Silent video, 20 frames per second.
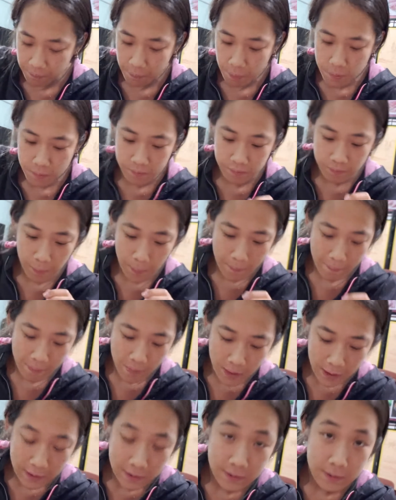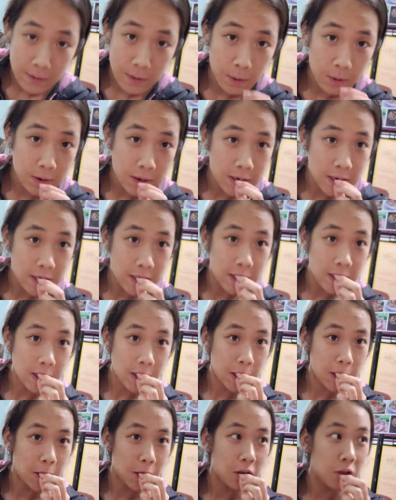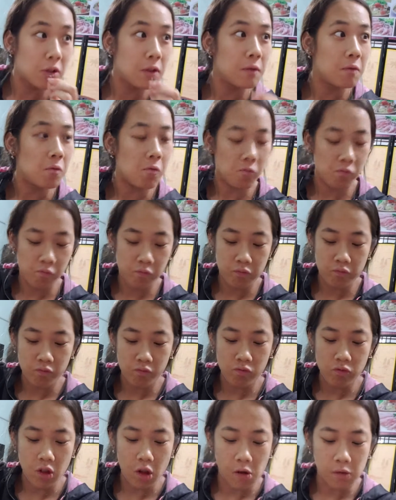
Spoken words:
my friend speaks a lot of Cantonese, so she stepped in.